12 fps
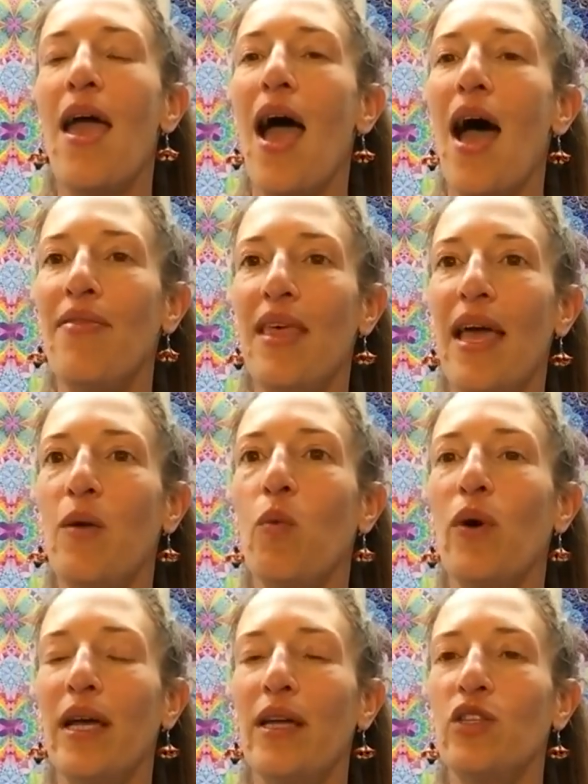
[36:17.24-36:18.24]
And then
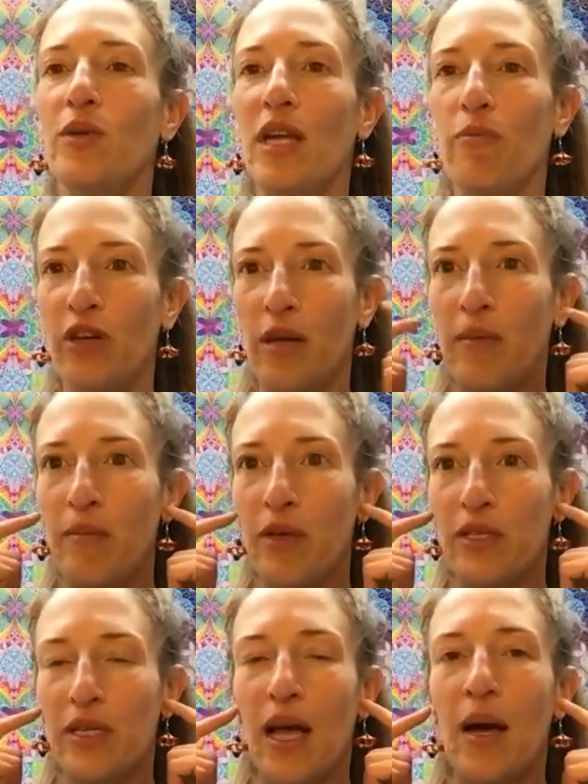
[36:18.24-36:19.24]
what I do when I put on my
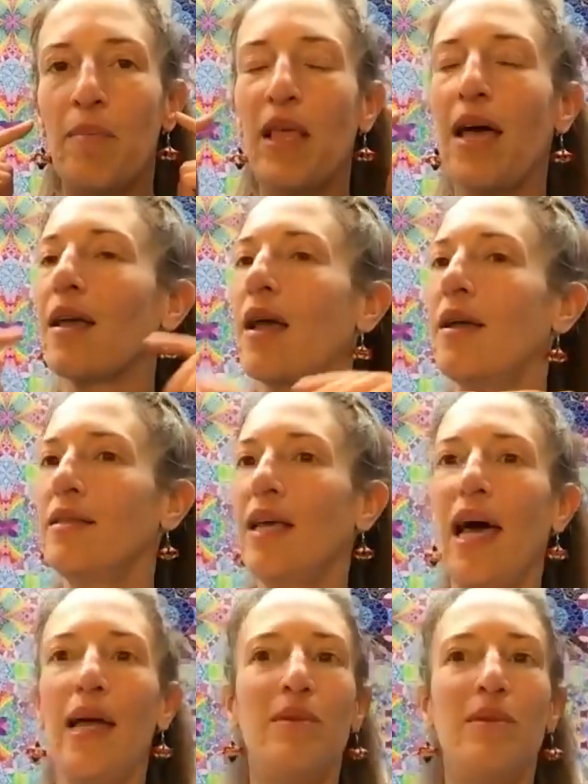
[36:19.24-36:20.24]
music, I'm like,
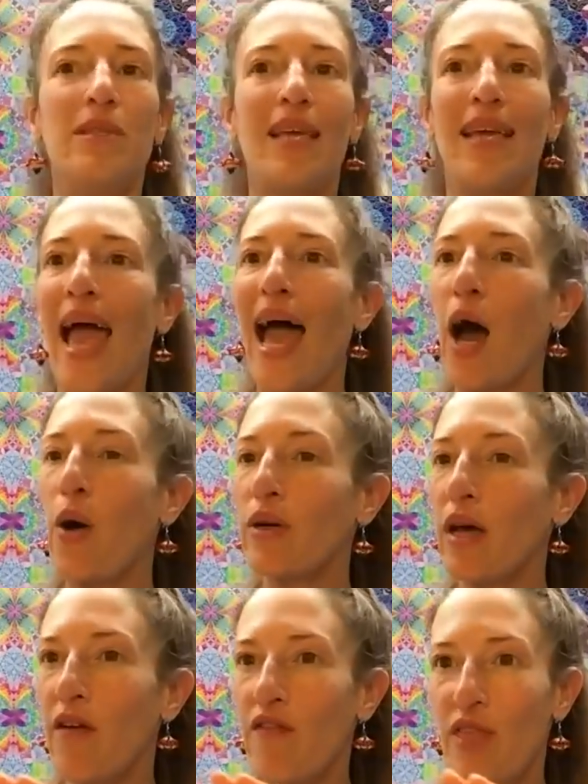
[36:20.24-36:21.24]
time to get out
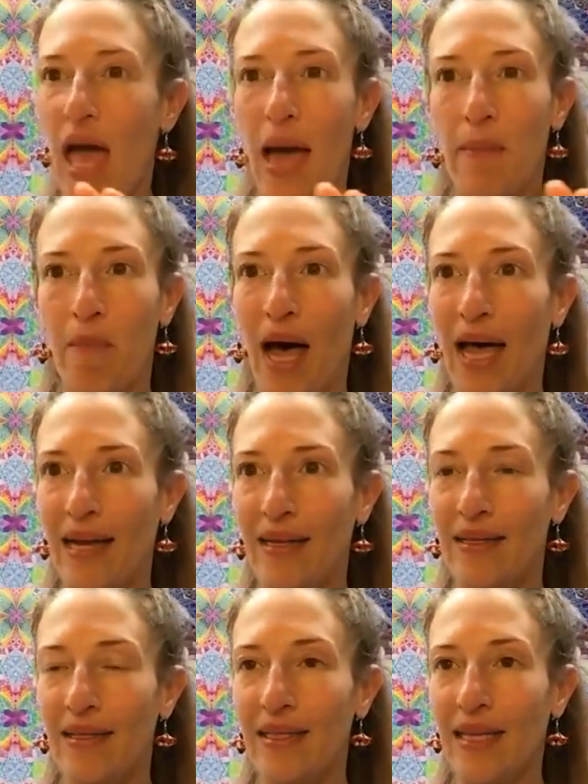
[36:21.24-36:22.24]
of that
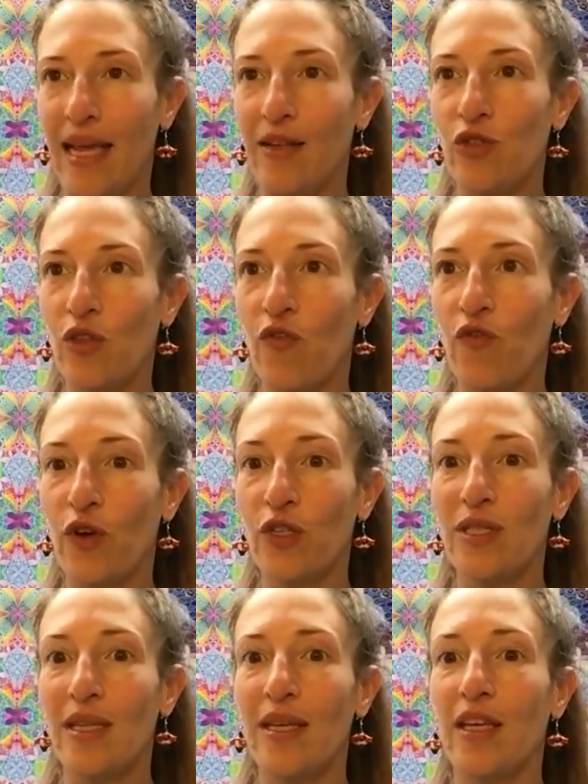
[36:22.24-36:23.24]
mind state. So the
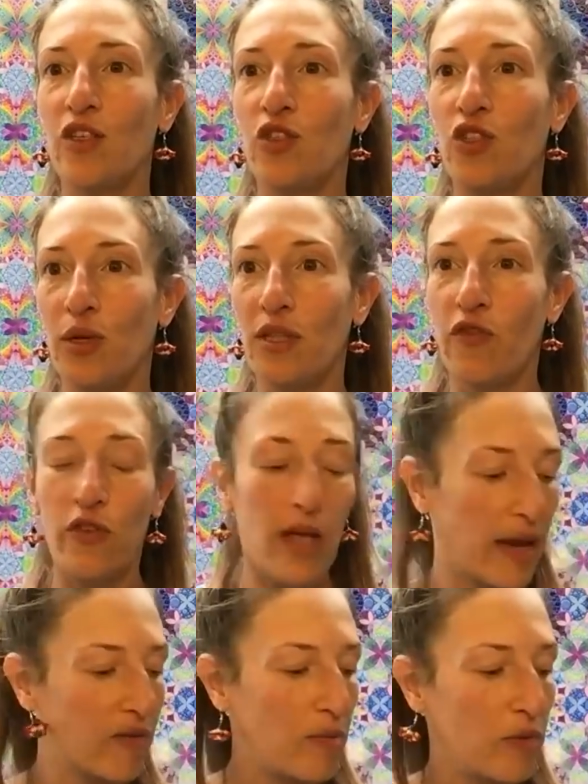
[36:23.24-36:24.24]
first thing is doing the
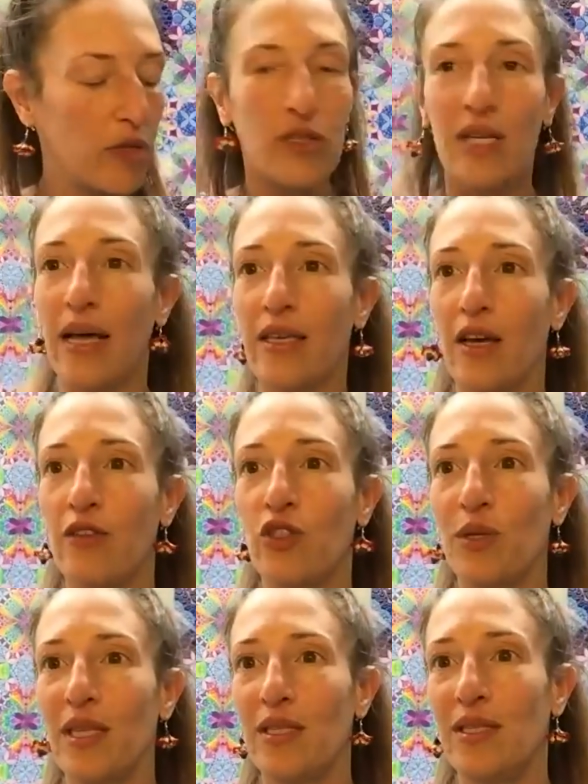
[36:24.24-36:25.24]
flying rainbow lasagna,
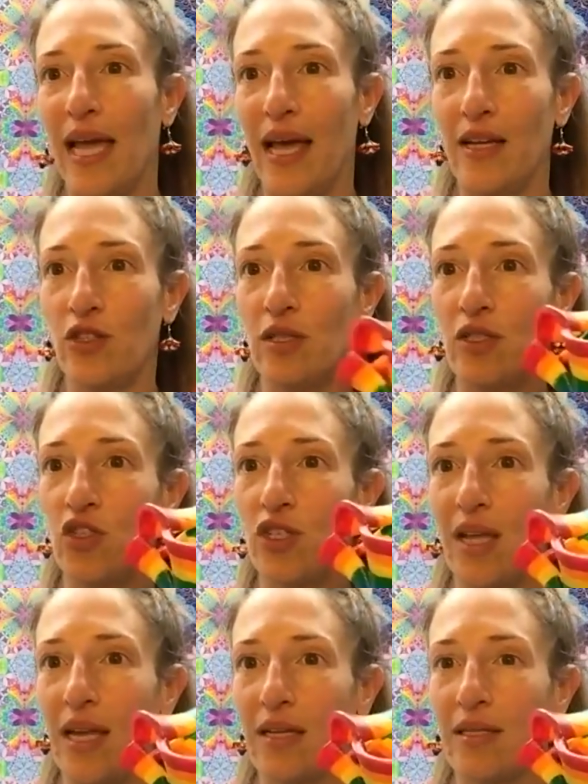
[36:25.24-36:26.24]
doing this dance, this
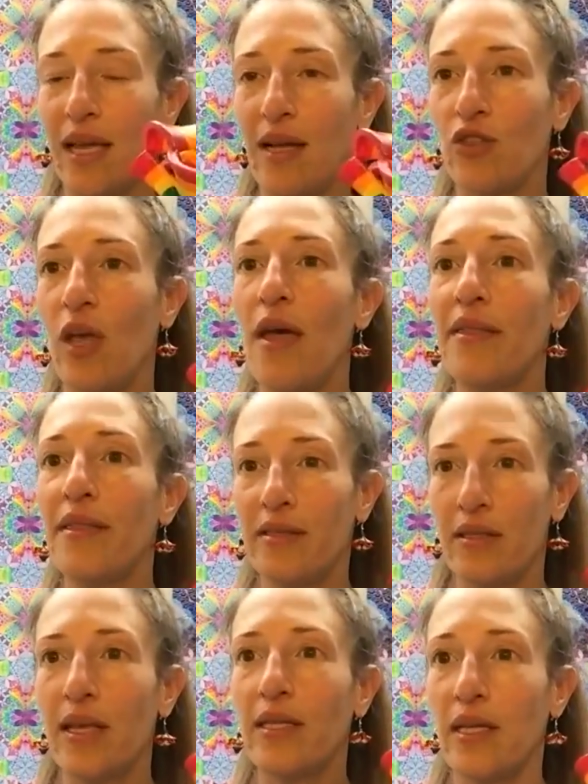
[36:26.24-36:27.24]
genetic dance. This
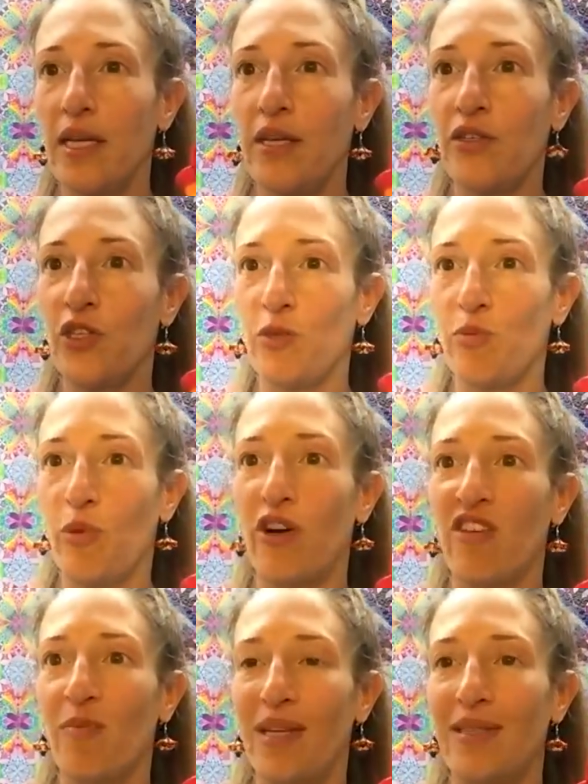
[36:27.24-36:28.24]
is like the easiest part of
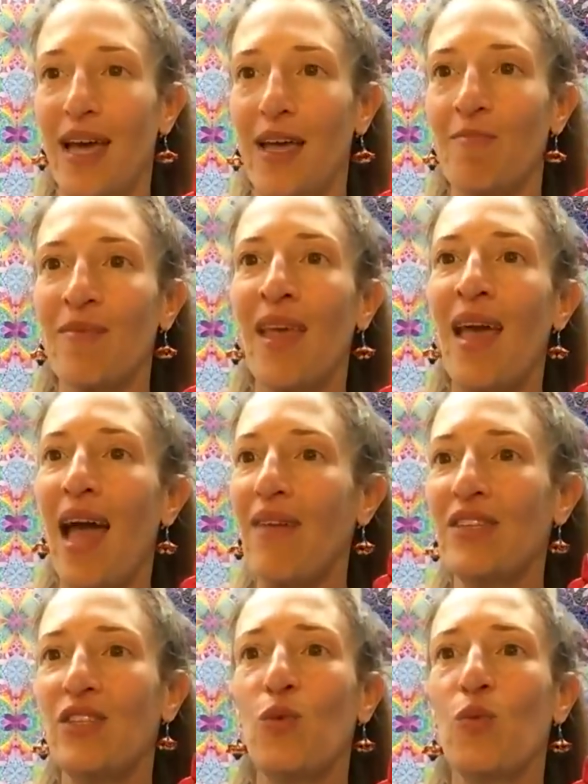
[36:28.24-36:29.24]
my day.
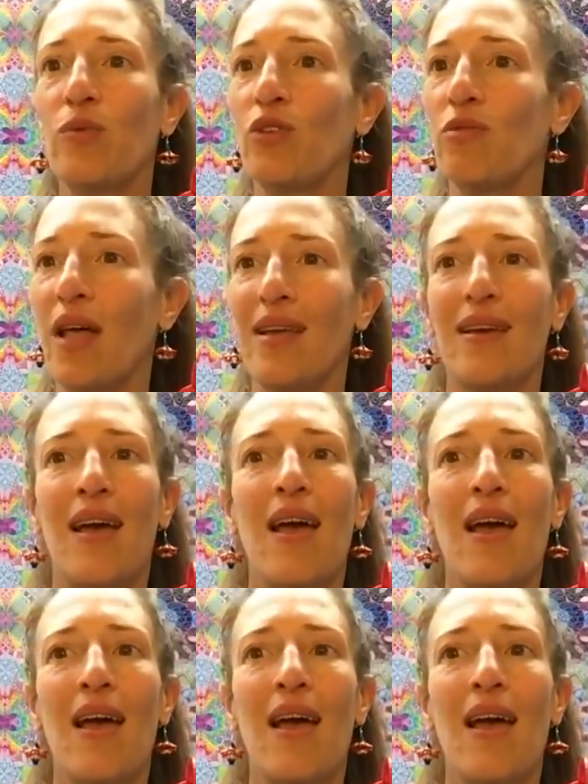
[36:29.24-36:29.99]
Having to do like